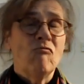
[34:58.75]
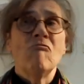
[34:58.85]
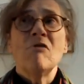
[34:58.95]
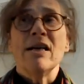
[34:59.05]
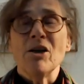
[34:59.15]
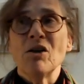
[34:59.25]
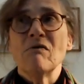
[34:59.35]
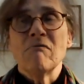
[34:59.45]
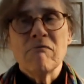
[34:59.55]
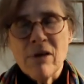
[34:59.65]

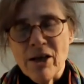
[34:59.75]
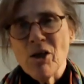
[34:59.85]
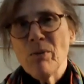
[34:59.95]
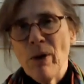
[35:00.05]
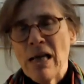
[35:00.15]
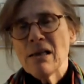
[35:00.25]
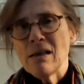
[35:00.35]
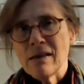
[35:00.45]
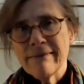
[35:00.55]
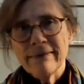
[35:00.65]
rich
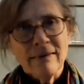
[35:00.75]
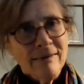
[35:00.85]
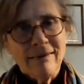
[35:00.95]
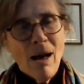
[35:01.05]
places for